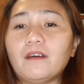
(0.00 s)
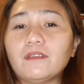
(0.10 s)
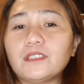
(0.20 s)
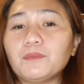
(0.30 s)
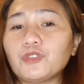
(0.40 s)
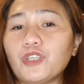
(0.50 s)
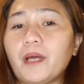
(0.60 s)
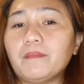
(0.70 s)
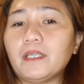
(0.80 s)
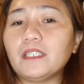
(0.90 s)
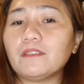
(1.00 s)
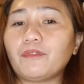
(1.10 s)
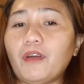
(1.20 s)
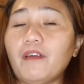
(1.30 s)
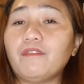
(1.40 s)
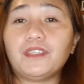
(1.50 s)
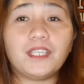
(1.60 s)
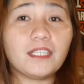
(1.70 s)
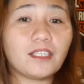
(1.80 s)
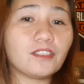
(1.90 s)
subscribers for every
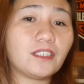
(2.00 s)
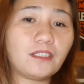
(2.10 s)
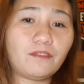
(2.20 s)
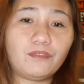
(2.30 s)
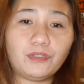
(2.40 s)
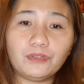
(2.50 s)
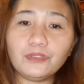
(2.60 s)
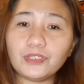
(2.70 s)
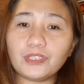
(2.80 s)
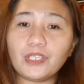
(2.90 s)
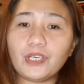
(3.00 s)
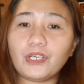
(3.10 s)
10,000 of views.